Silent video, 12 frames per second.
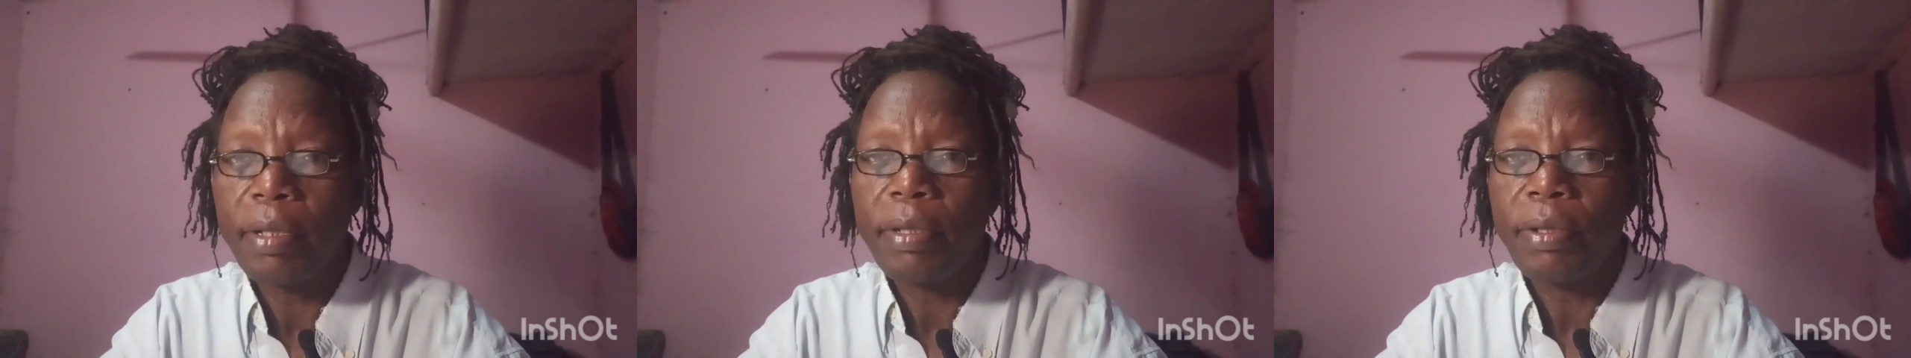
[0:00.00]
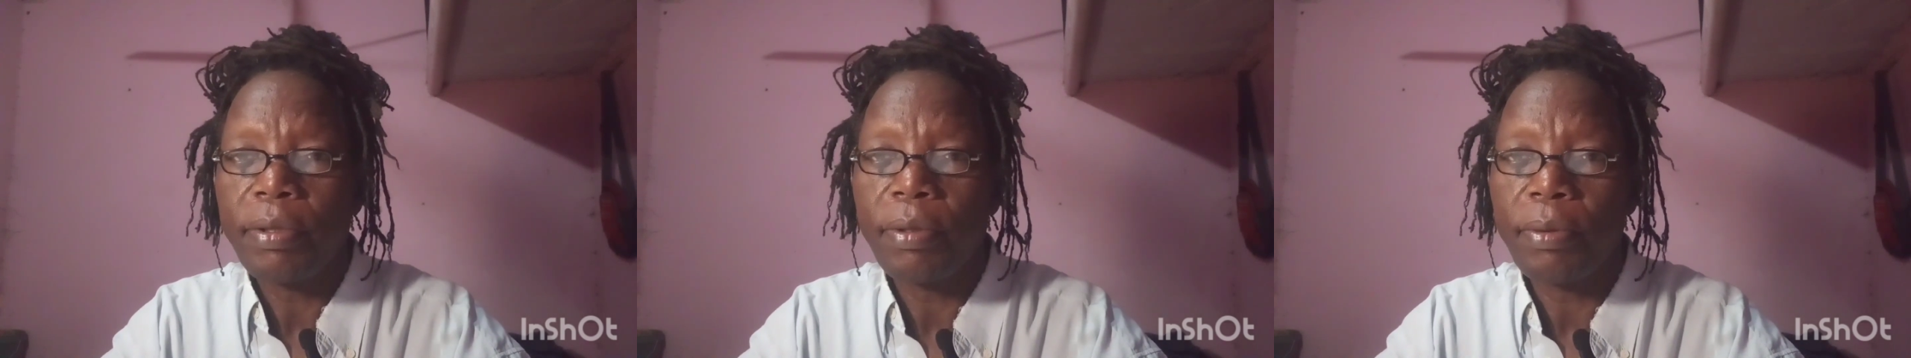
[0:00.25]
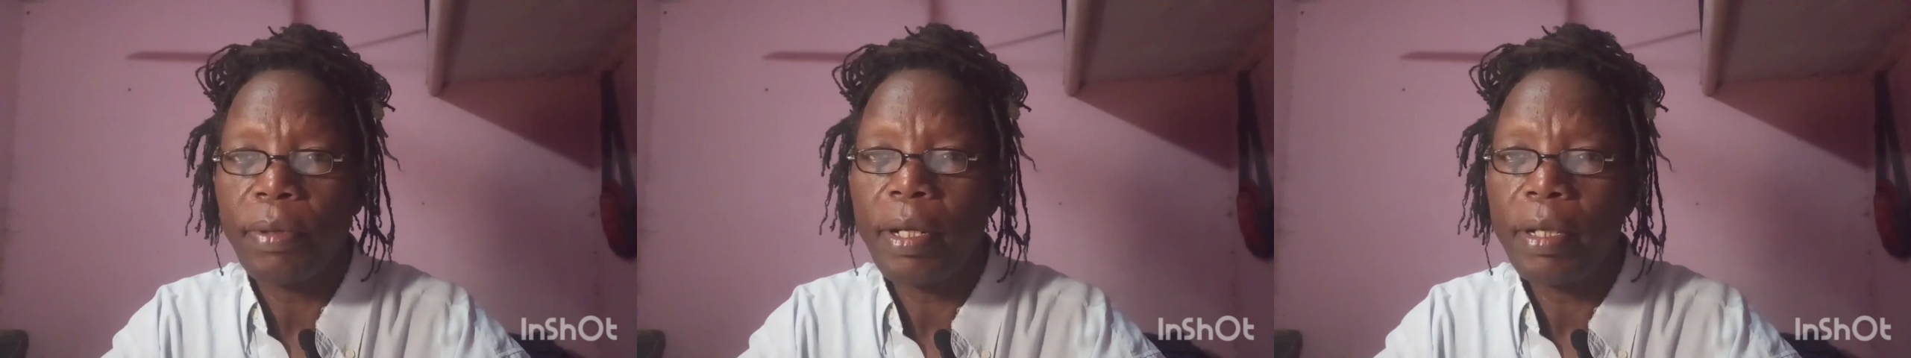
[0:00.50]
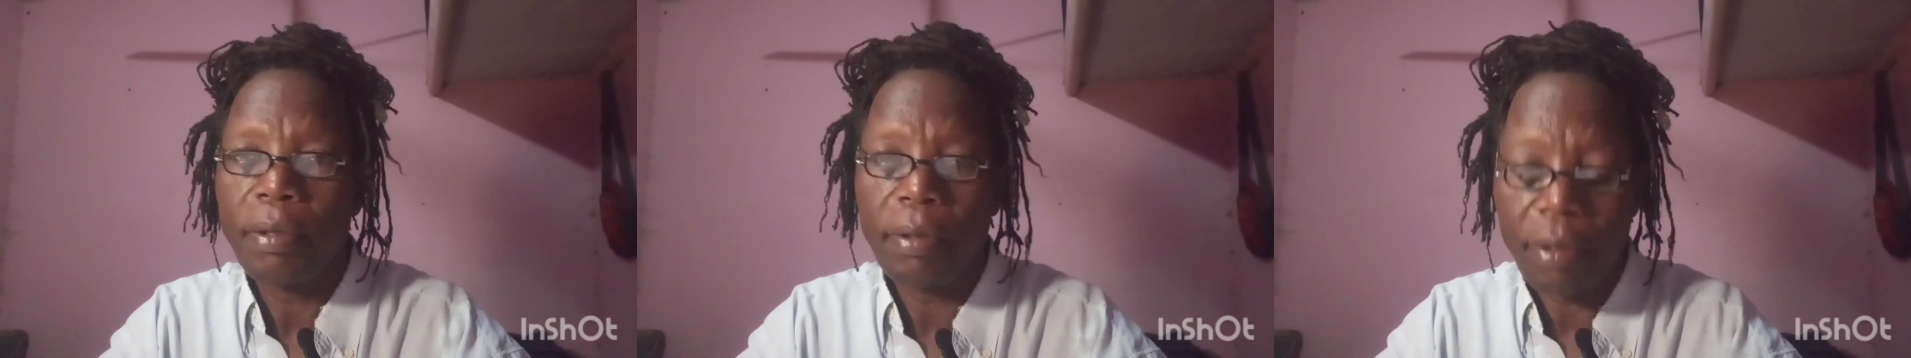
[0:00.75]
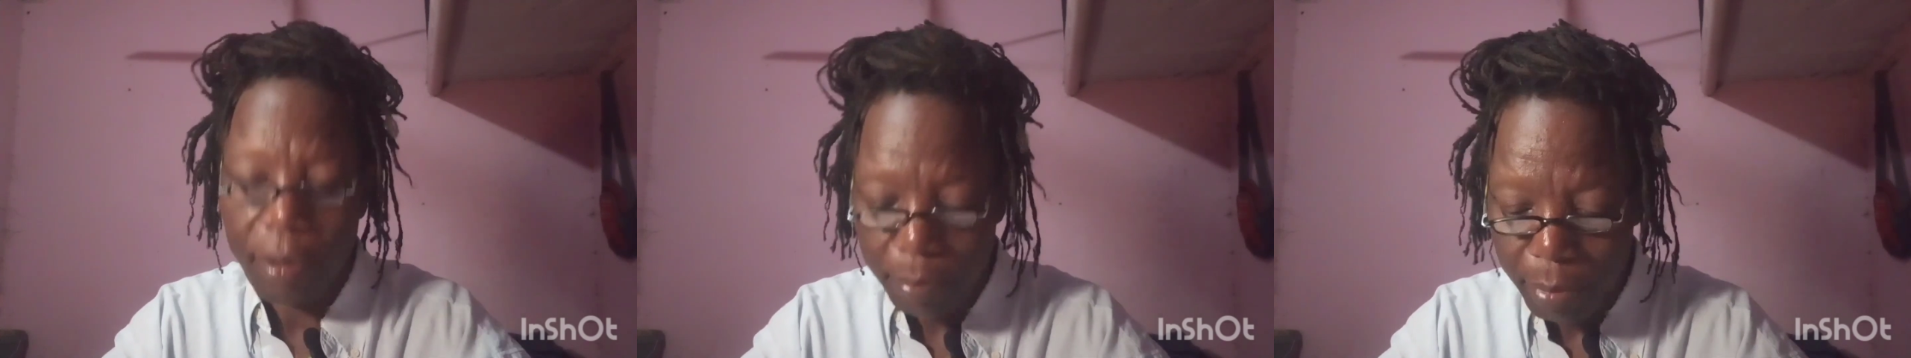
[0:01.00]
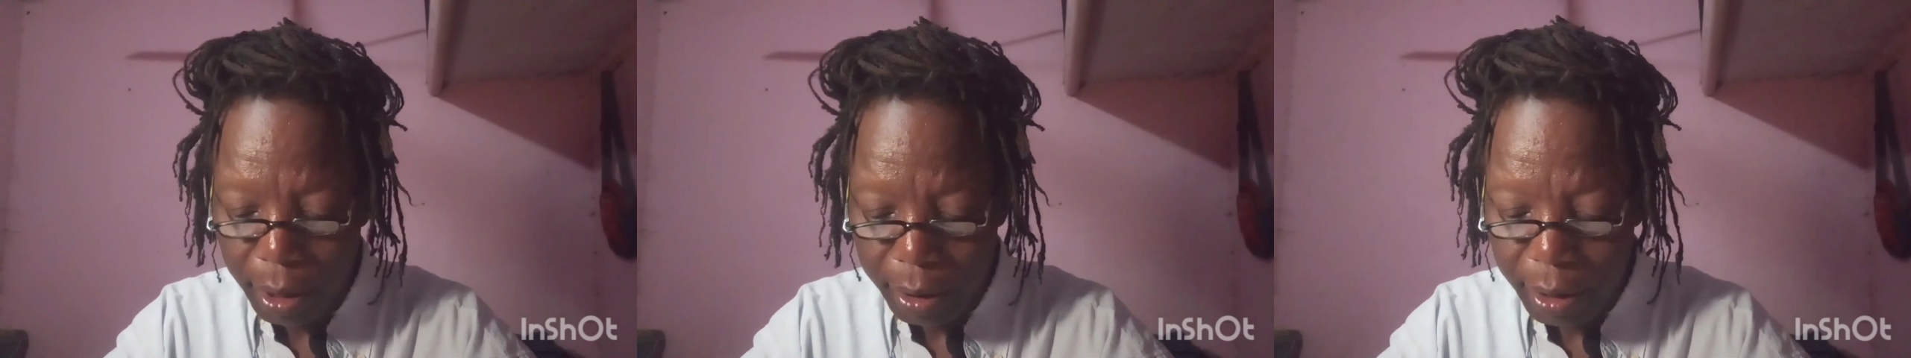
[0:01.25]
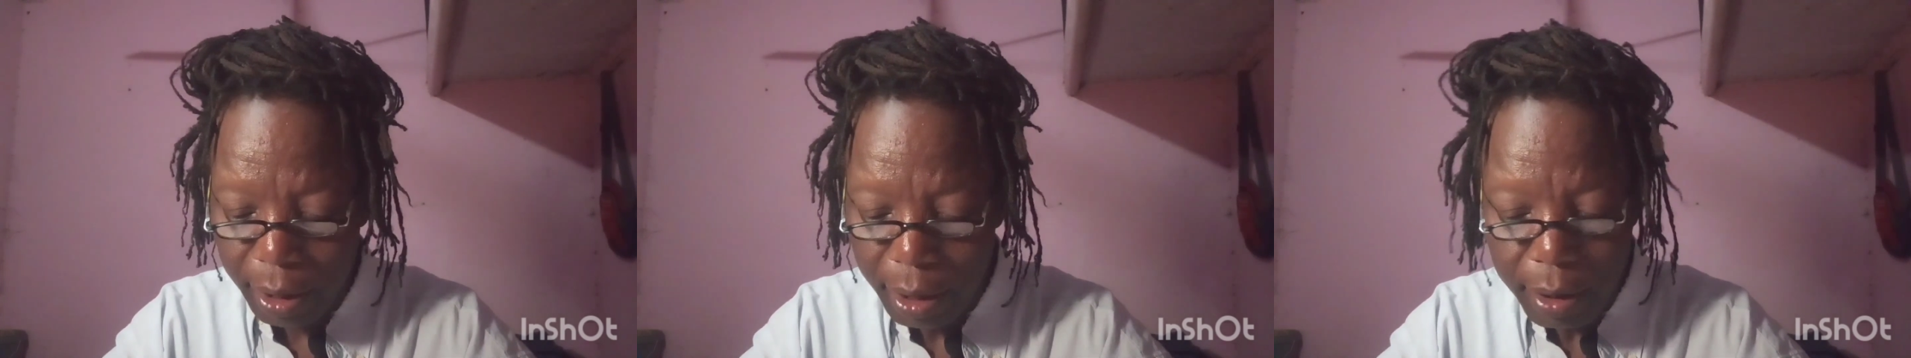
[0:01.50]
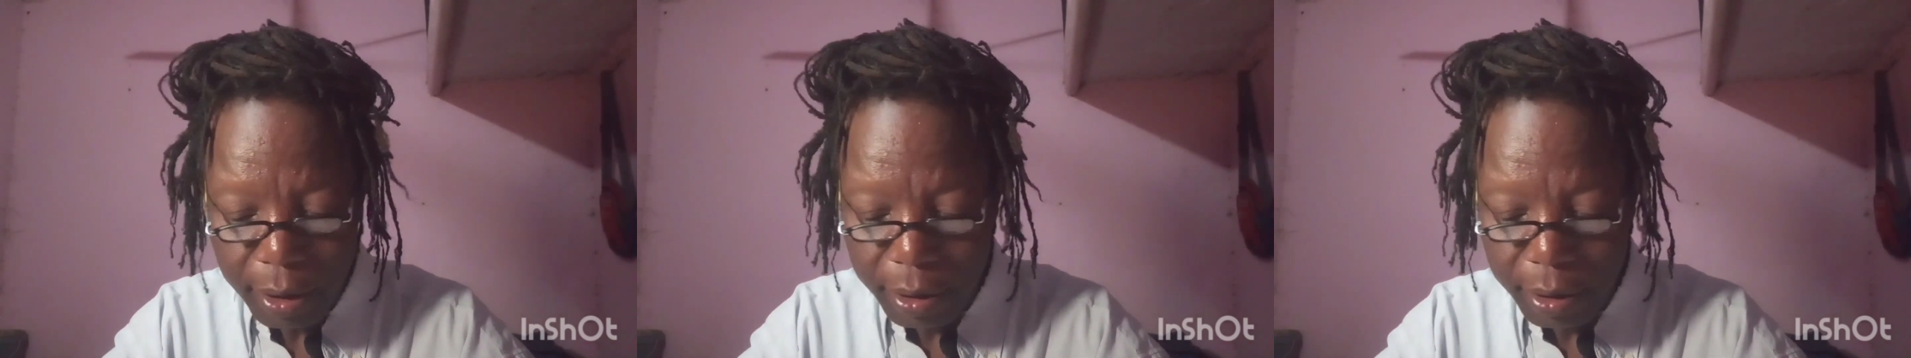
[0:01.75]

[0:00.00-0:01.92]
So we are not going back there,